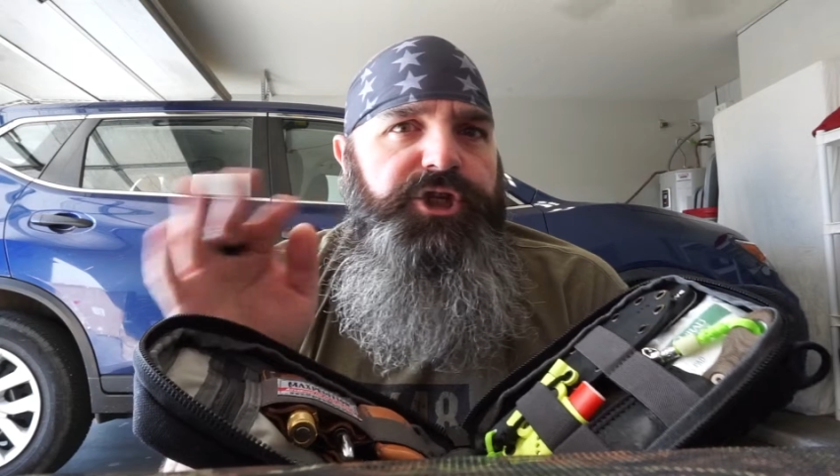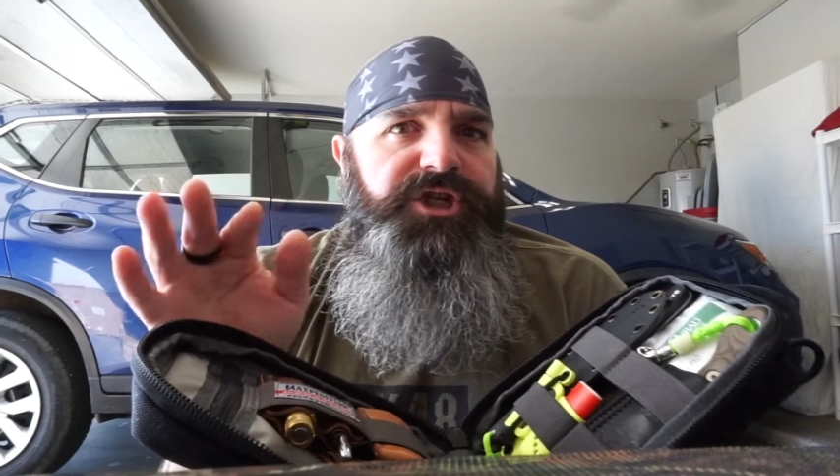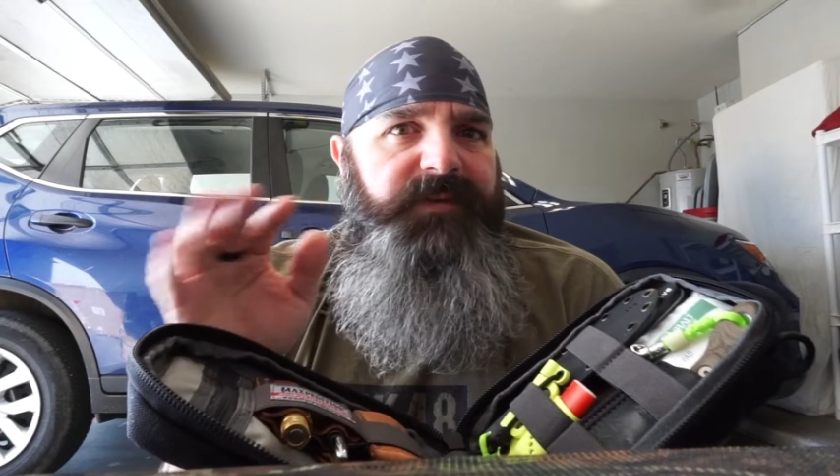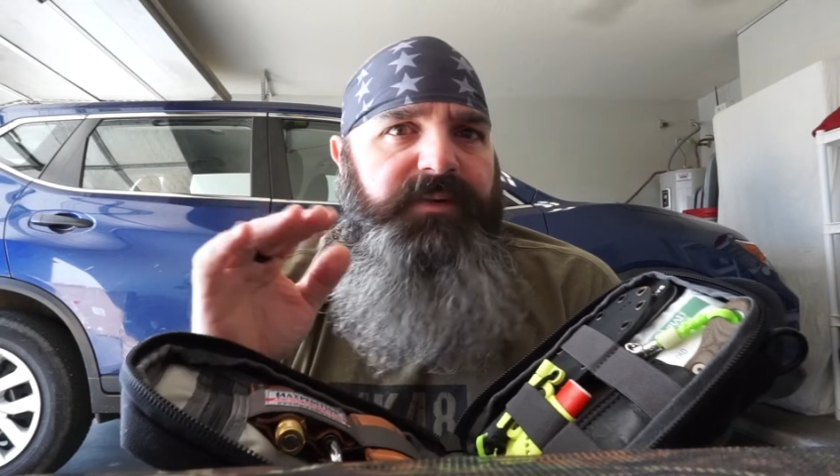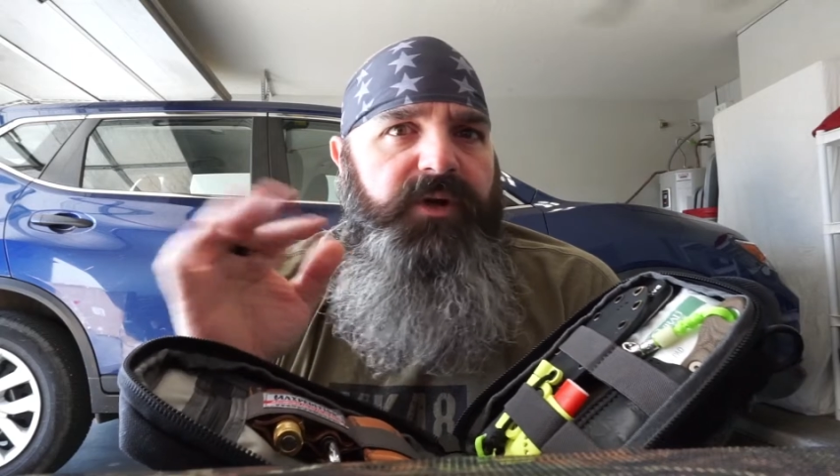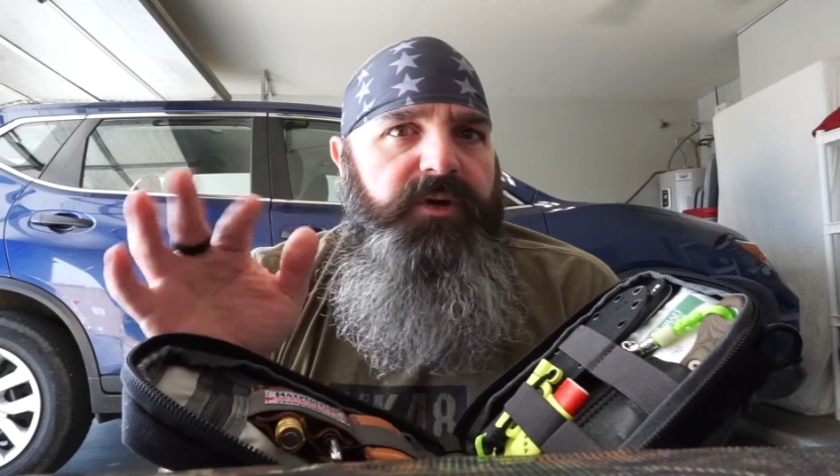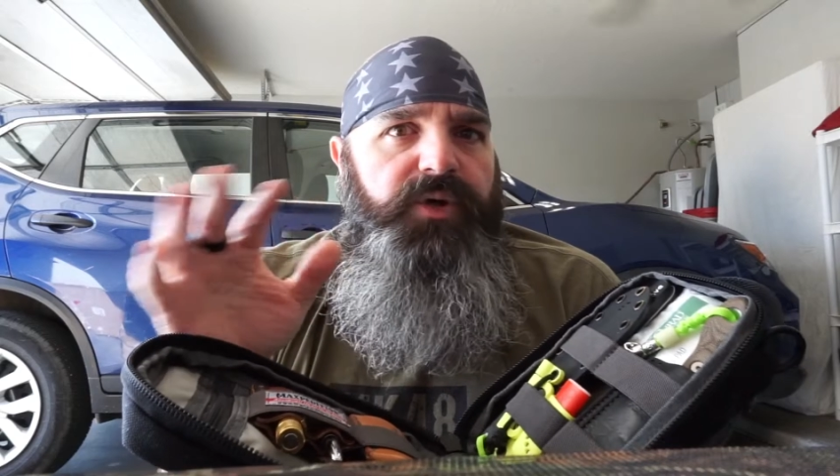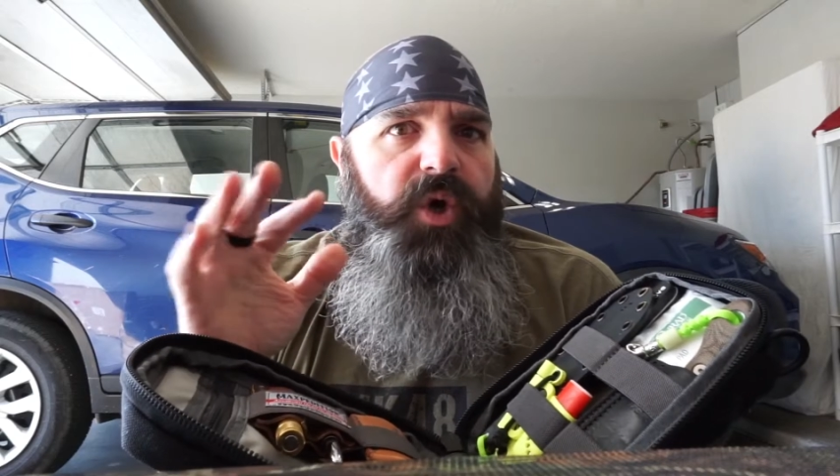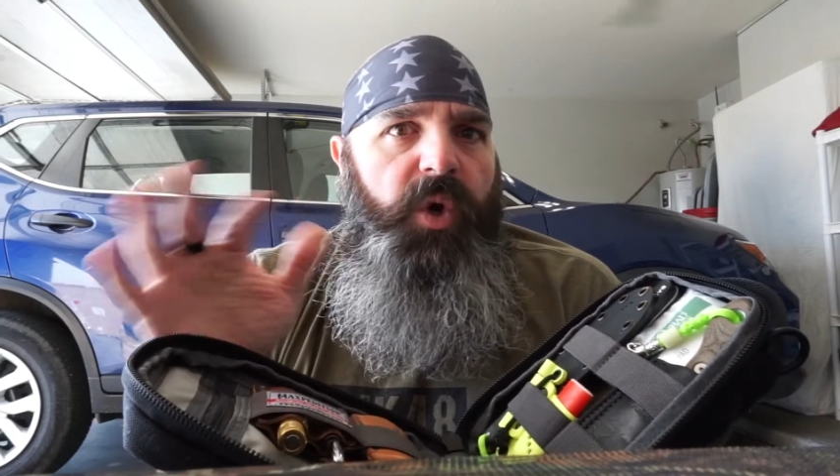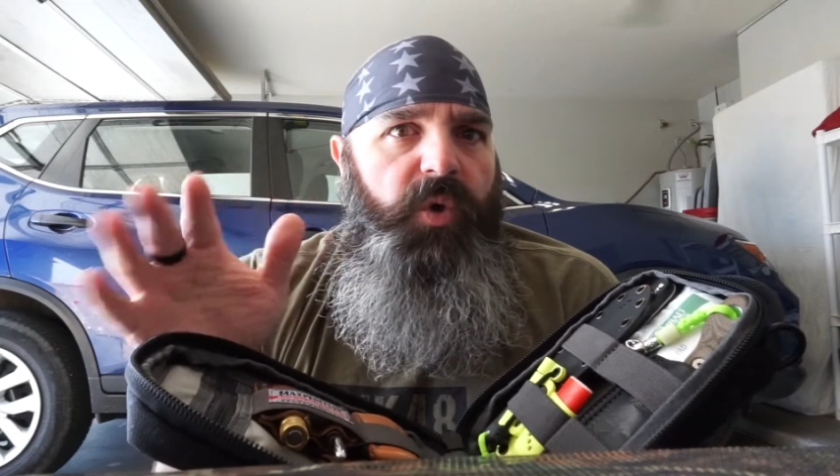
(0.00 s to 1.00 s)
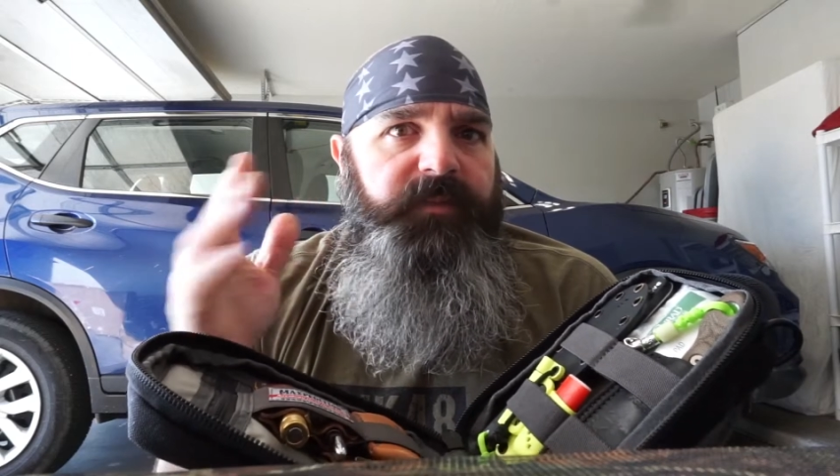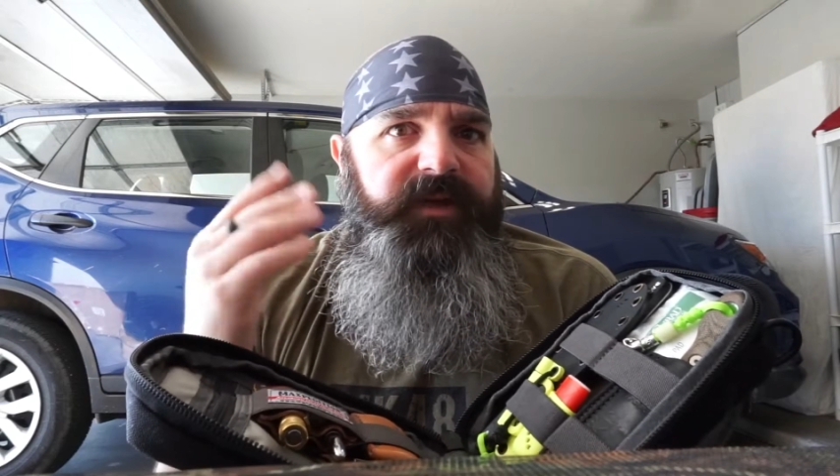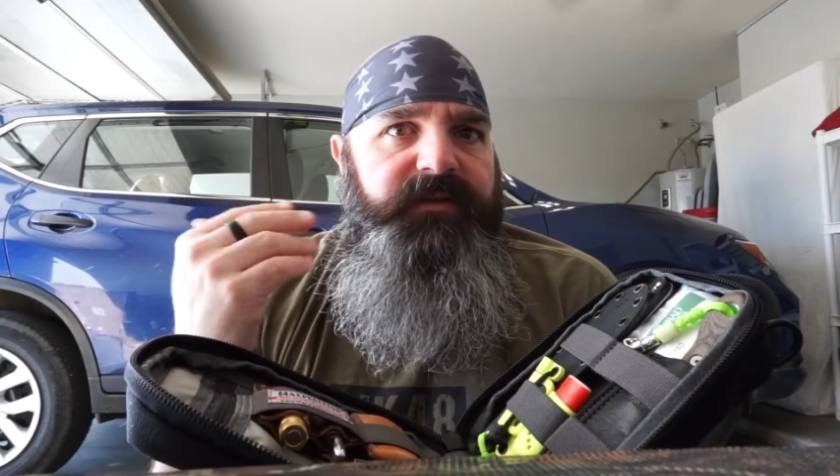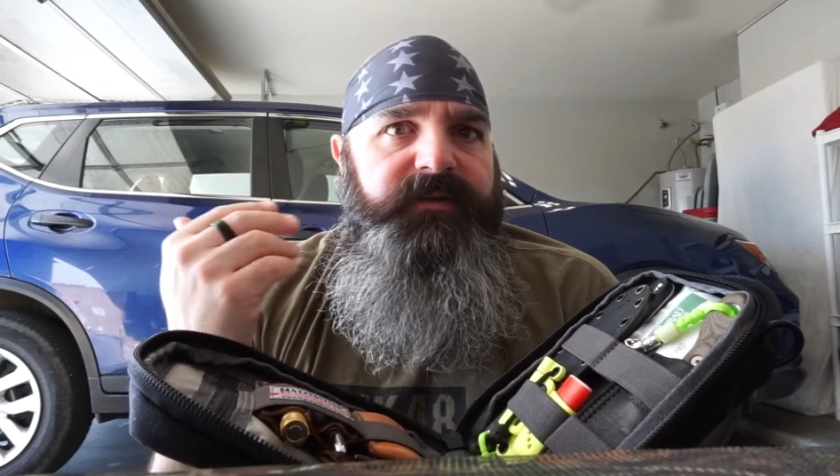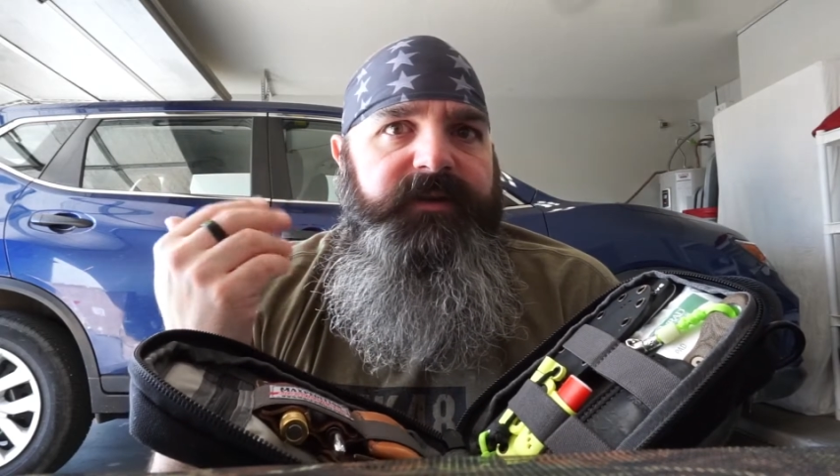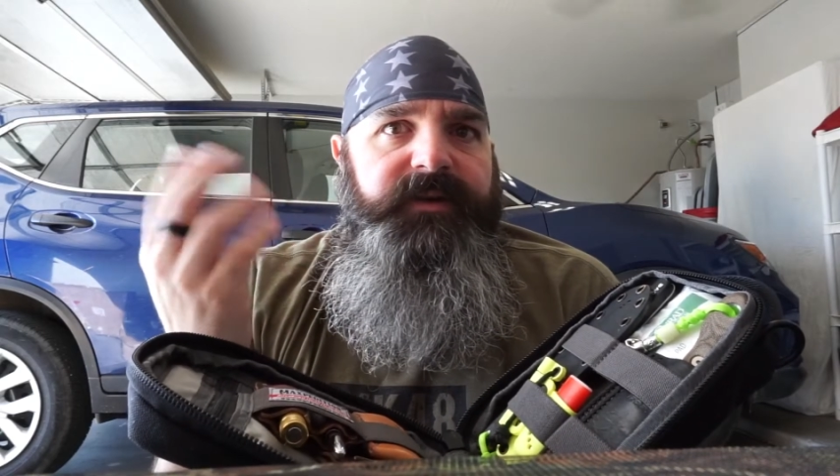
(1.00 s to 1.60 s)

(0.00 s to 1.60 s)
cheap Coleman